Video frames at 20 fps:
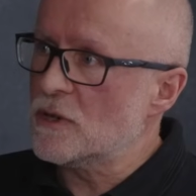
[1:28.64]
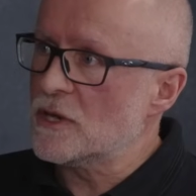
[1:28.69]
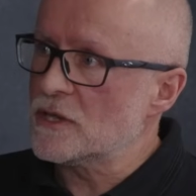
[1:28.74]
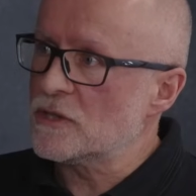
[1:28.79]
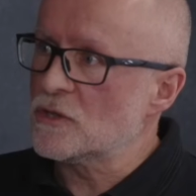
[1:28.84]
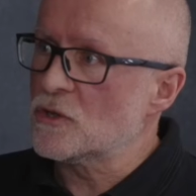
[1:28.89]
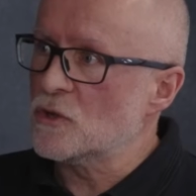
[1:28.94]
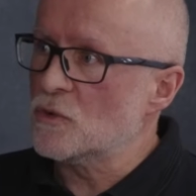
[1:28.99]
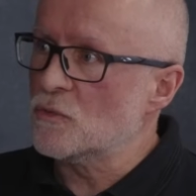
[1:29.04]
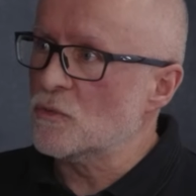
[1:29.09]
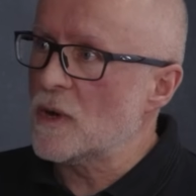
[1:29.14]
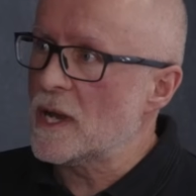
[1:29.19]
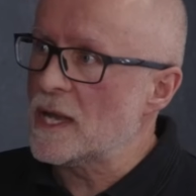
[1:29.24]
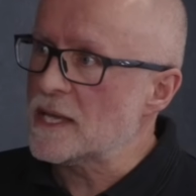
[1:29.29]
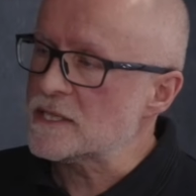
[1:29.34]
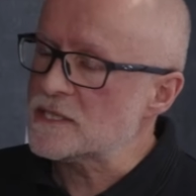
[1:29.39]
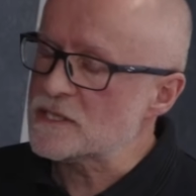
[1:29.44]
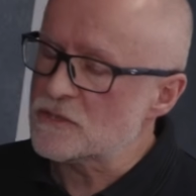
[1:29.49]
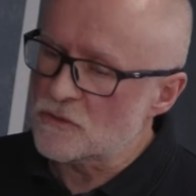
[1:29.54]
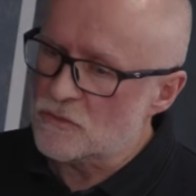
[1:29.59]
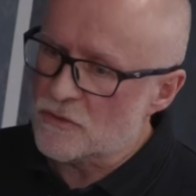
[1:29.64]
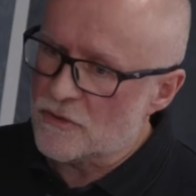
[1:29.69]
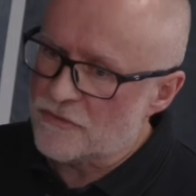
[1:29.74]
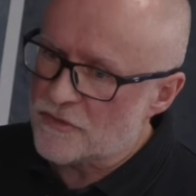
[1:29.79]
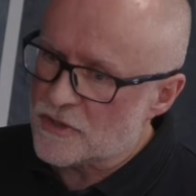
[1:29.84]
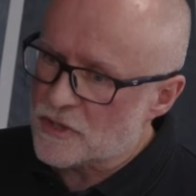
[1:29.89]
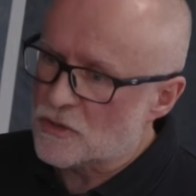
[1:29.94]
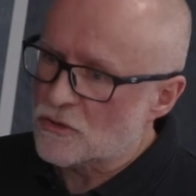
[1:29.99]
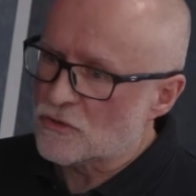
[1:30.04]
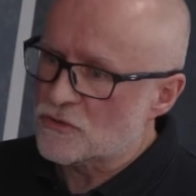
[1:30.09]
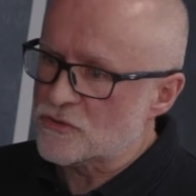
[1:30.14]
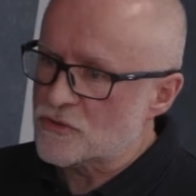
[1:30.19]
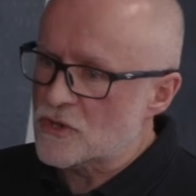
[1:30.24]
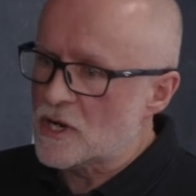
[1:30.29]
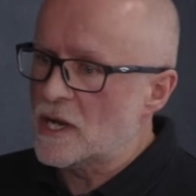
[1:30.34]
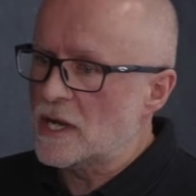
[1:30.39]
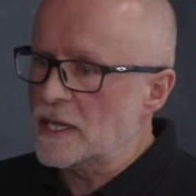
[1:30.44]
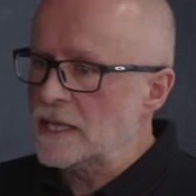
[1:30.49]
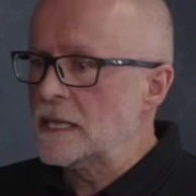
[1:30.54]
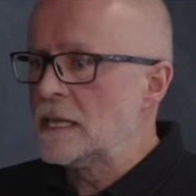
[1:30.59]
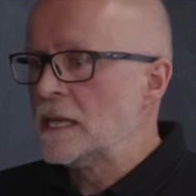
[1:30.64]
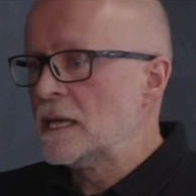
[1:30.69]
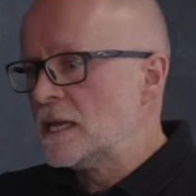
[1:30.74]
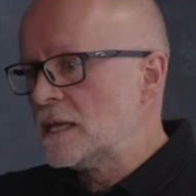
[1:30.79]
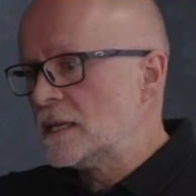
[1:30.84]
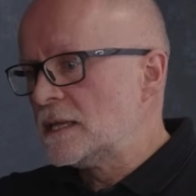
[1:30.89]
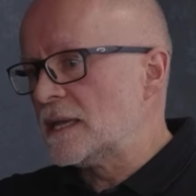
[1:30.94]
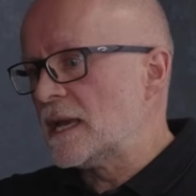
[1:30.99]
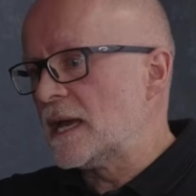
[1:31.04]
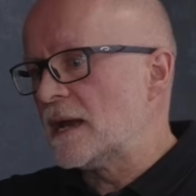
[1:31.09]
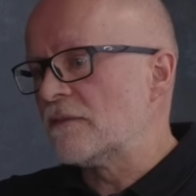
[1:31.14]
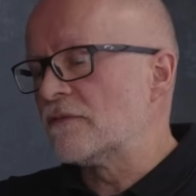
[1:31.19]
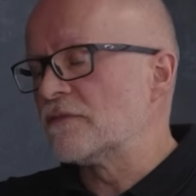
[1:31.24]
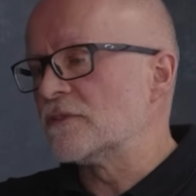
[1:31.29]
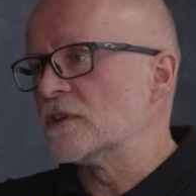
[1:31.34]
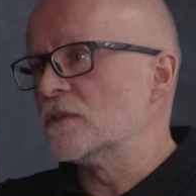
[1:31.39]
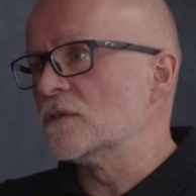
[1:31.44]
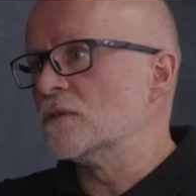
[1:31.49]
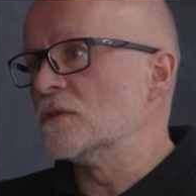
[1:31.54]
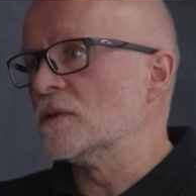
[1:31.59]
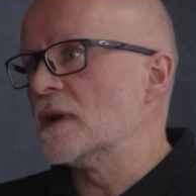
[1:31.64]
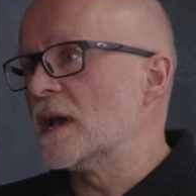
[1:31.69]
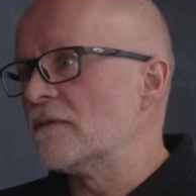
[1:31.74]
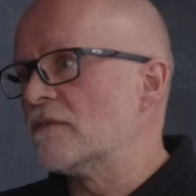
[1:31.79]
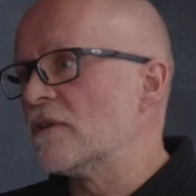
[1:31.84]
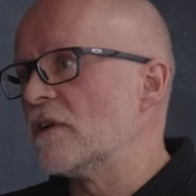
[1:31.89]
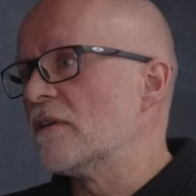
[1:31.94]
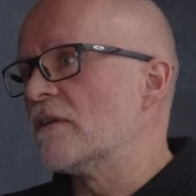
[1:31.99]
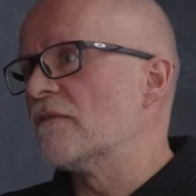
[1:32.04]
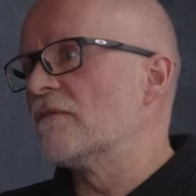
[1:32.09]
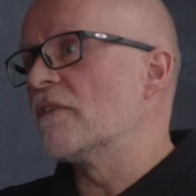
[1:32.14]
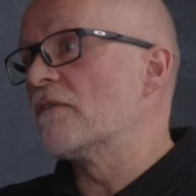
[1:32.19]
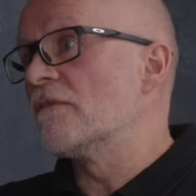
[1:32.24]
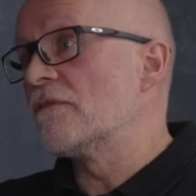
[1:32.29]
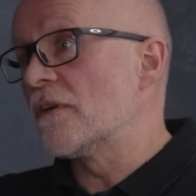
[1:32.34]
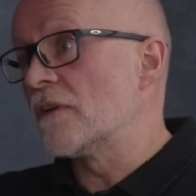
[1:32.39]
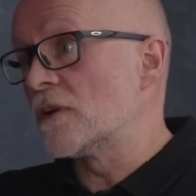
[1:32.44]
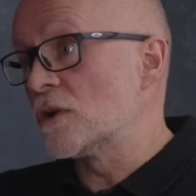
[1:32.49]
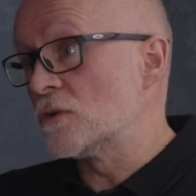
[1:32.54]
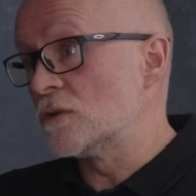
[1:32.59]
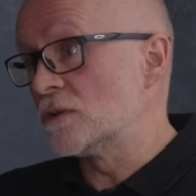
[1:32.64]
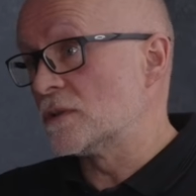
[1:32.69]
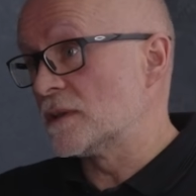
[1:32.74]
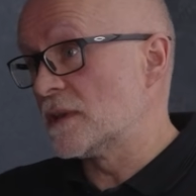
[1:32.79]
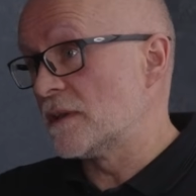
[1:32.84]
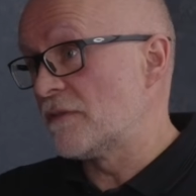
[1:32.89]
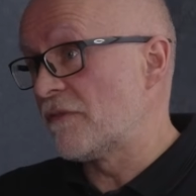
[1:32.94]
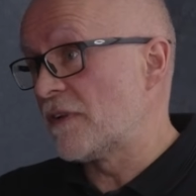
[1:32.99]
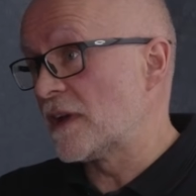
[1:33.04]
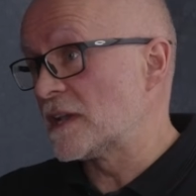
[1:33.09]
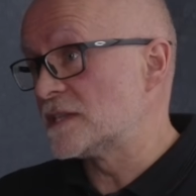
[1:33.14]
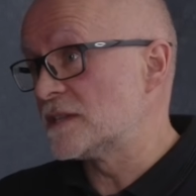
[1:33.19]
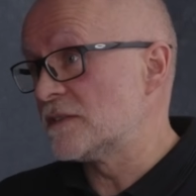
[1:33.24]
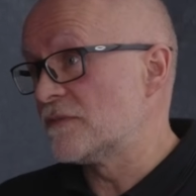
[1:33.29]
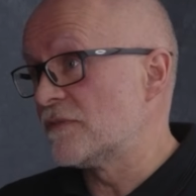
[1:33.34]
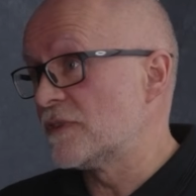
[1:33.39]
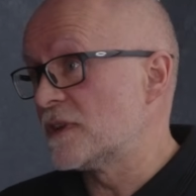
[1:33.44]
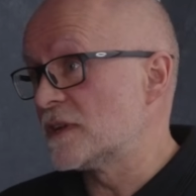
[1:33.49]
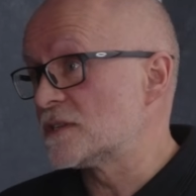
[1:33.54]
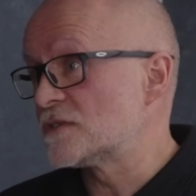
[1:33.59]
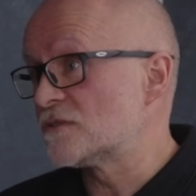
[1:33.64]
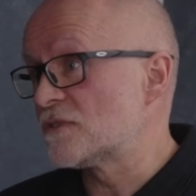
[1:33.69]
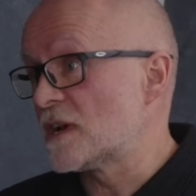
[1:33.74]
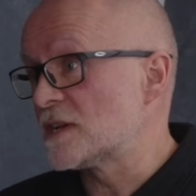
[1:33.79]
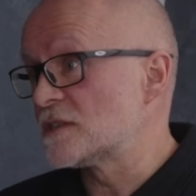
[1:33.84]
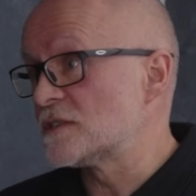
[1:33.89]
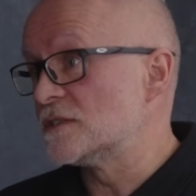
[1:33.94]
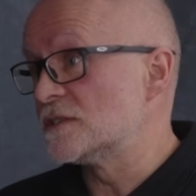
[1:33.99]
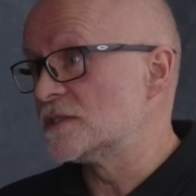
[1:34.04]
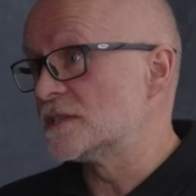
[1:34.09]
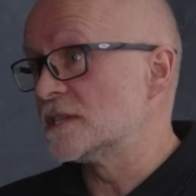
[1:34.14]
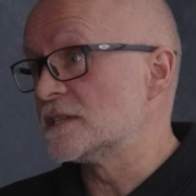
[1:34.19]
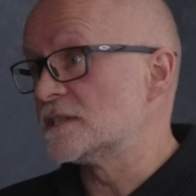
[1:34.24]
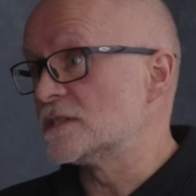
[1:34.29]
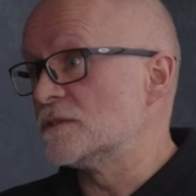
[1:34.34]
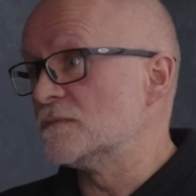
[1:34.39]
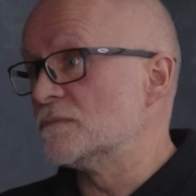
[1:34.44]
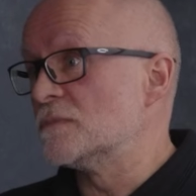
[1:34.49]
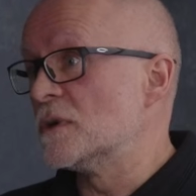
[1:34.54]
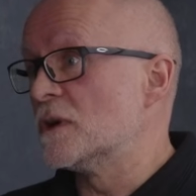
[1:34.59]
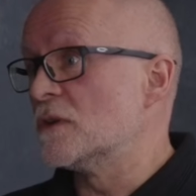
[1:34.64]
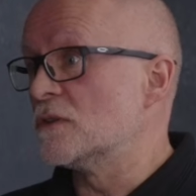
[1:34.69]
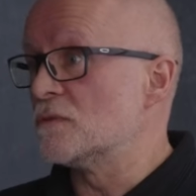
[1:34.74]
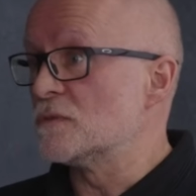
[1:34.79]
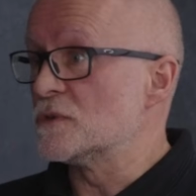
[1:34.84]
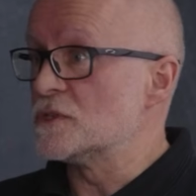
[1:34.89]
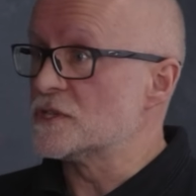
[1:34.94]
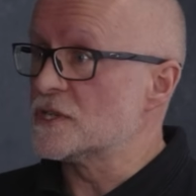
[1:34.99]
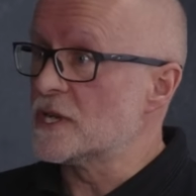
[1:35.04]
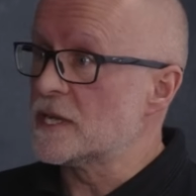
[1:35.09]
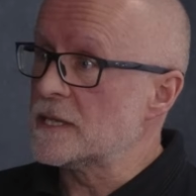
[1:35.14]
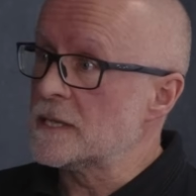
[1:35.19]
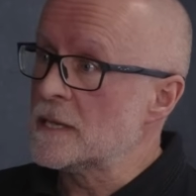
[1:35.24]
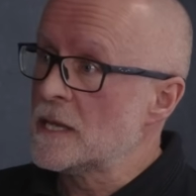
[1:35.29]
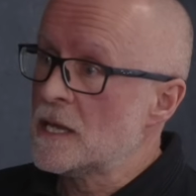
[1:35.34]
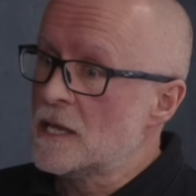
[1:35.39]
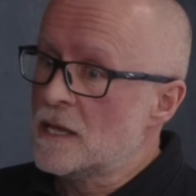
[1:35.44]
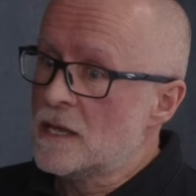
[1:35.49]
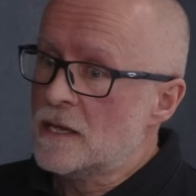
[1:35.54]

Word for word: either cut wet, or if you cut dry, you have to have a very good, effective extraction system on the machine.